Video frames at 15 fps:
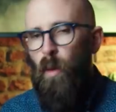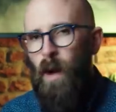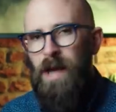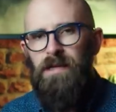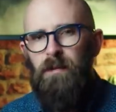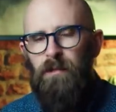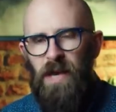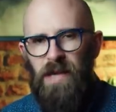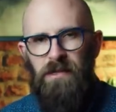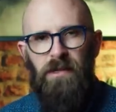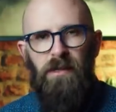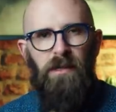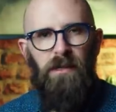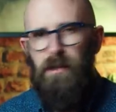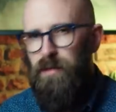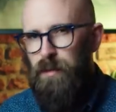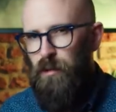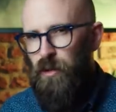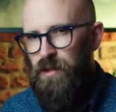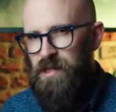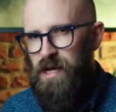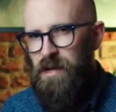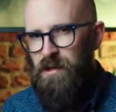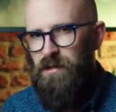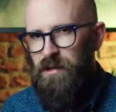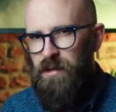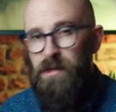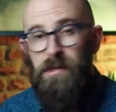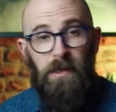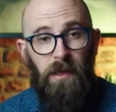waited patiently for the more
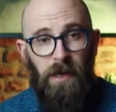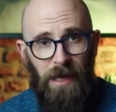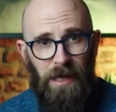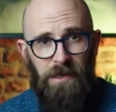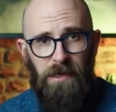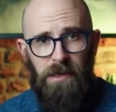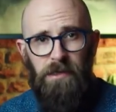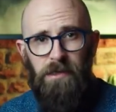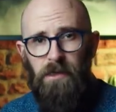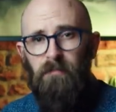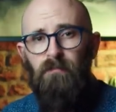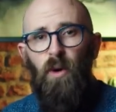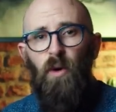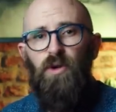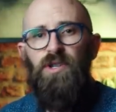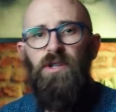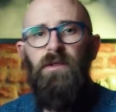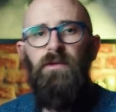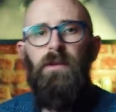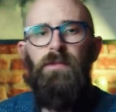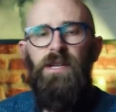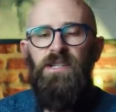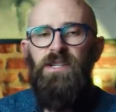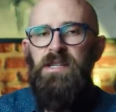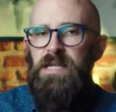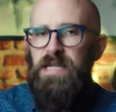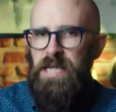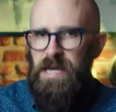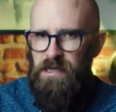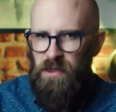dangerous and clandestine portion of the mission
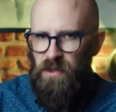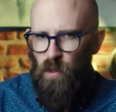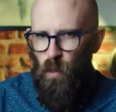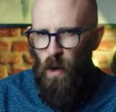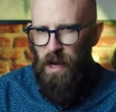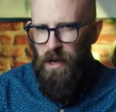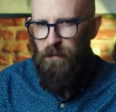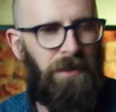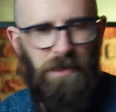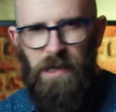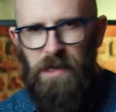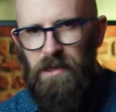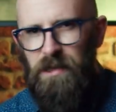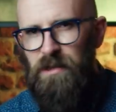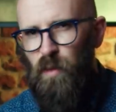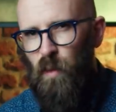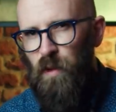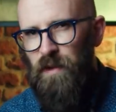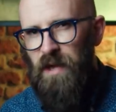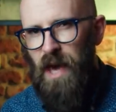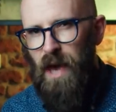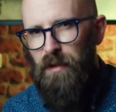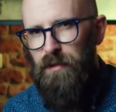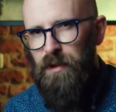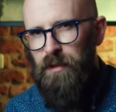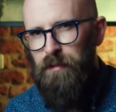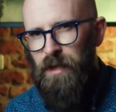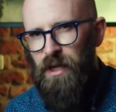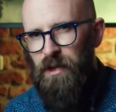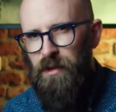to get underway. Descending toward the
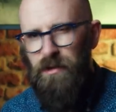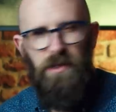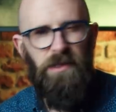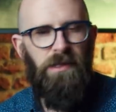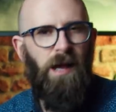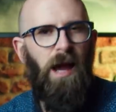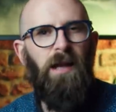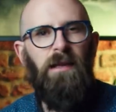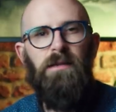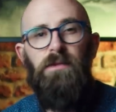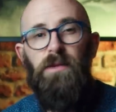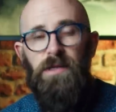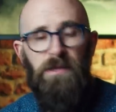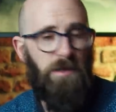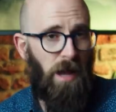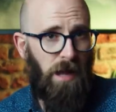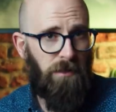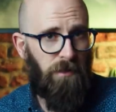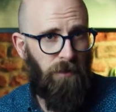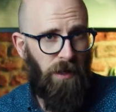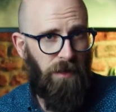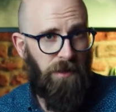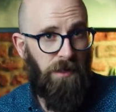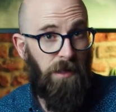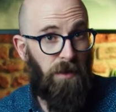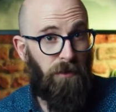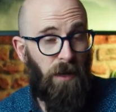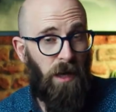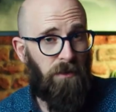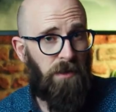airfield below, the silence was shattered by the
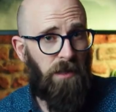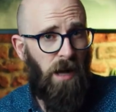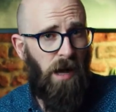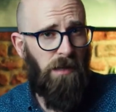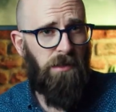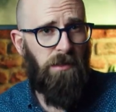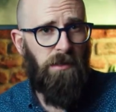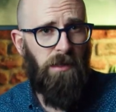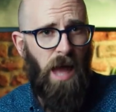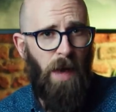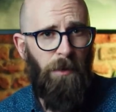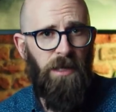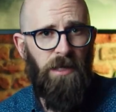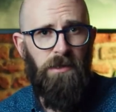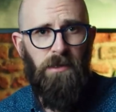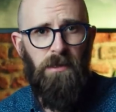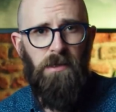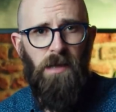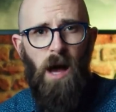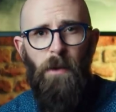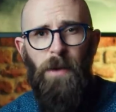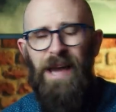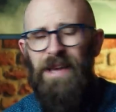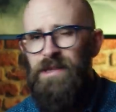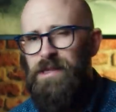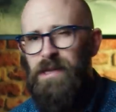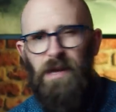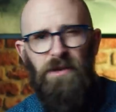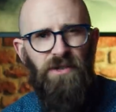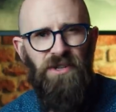C-5's tires slamming into the tarmac as
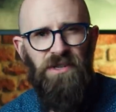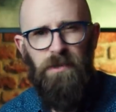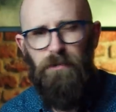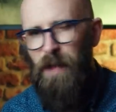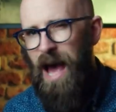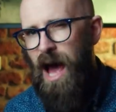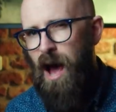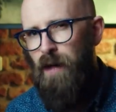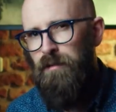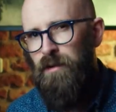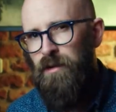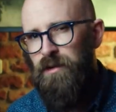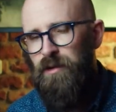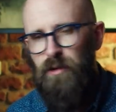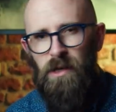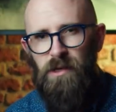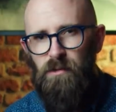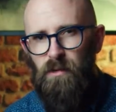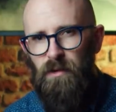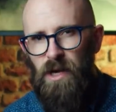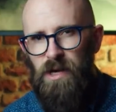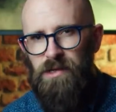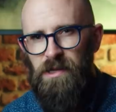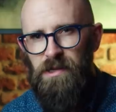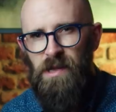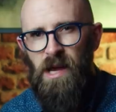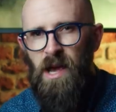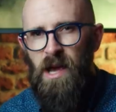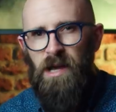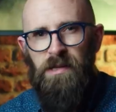the engine's powerful thrust reversers
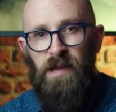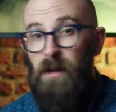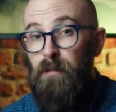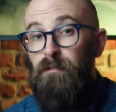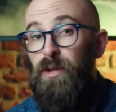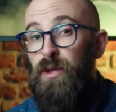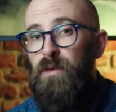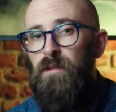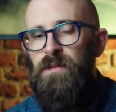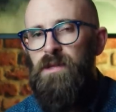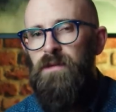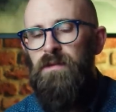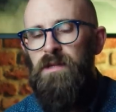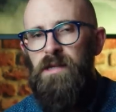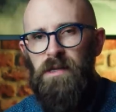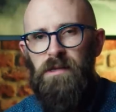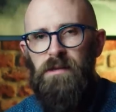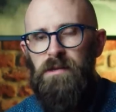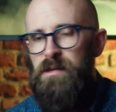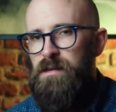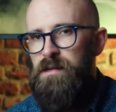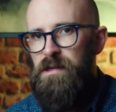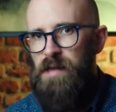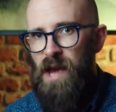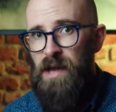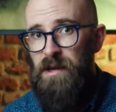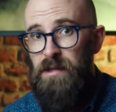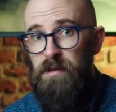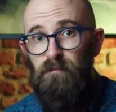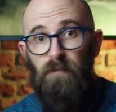sent plumes of dust and
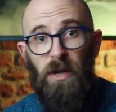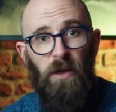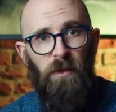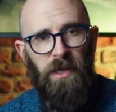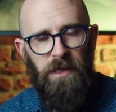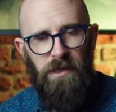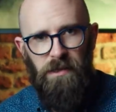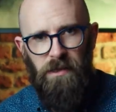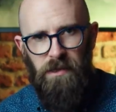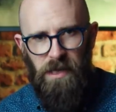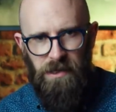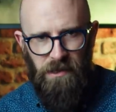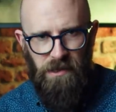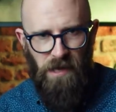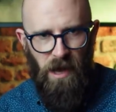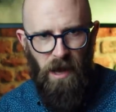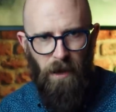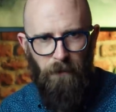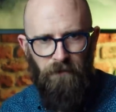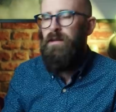sand billowing into the desert air.